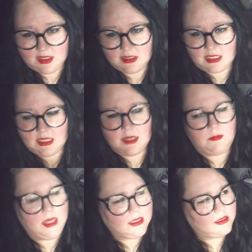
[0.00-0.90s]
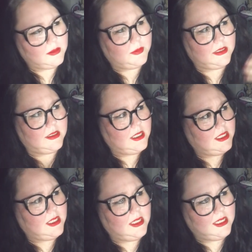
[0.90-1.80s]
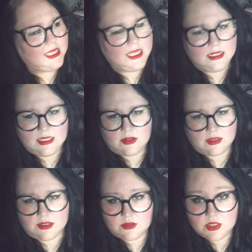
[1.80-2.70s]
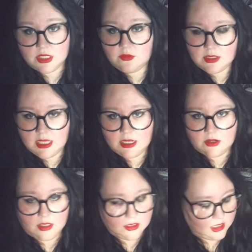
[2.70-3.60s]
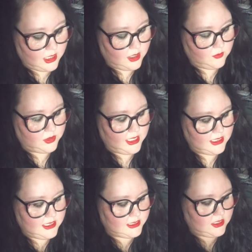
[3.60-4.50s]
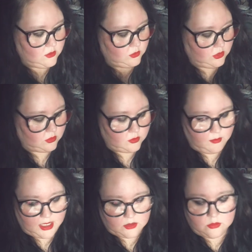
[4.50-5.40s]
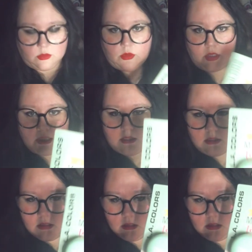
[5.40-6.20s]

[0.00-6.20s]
like they had makeup and candy and all that other stuff in that area. But they have these cute little macaroon looking